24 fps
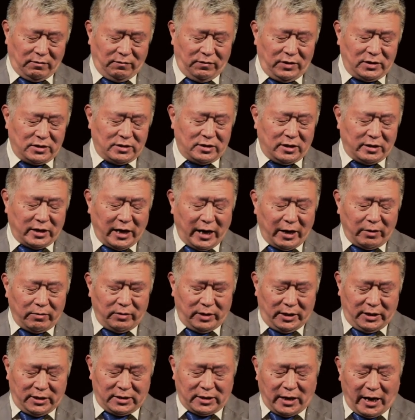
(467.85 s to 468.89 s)
with the
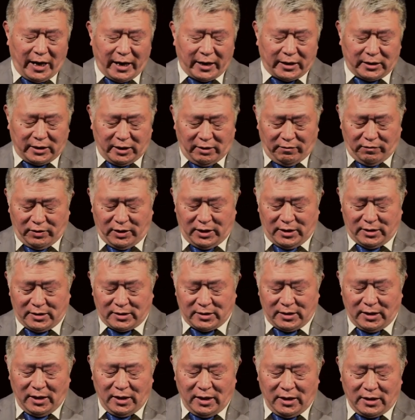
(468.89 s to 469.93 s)
terrorist
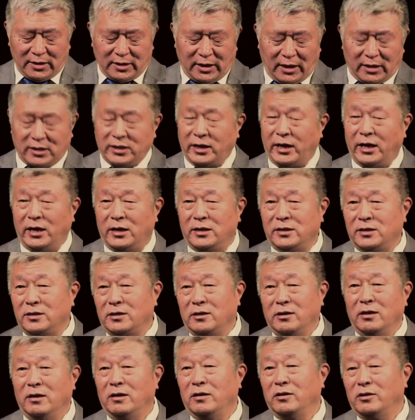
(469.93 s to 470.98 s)
activities such as uh,